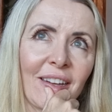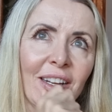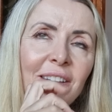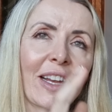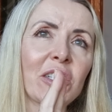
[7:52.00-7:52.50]

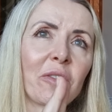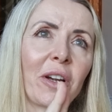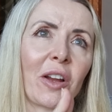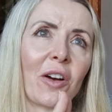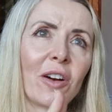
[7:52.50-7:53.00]
It's actually
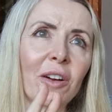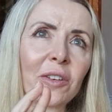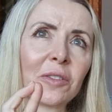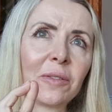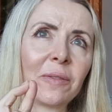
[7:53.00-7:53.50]
really
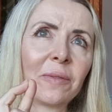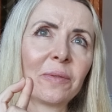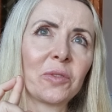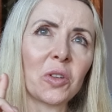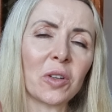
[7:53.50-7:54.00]
hard
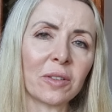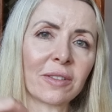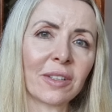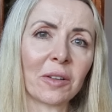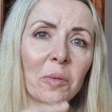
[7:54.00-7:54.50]
to
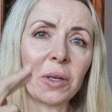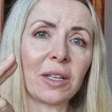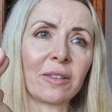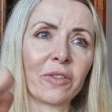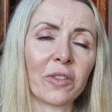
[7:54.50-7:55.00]
consider what
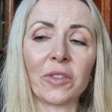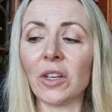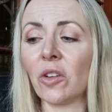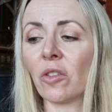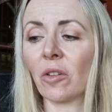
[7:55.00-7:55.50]
a
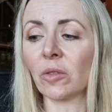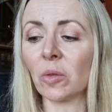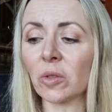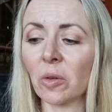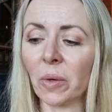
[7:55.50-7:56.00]
15-year-old
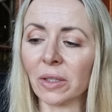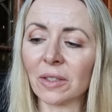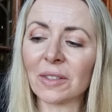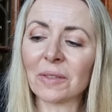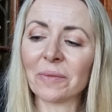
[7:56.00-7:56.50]
also
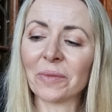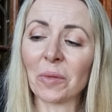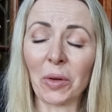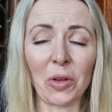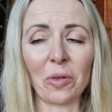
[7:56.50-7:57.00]
wants
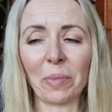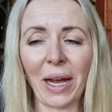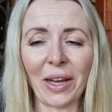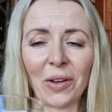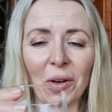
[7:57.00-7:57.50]
when you're
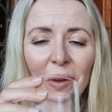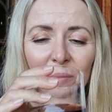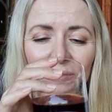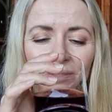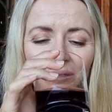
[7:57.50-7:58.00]
buying a
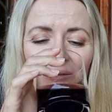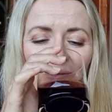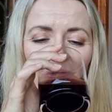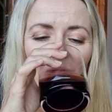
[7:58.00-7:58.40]
home. So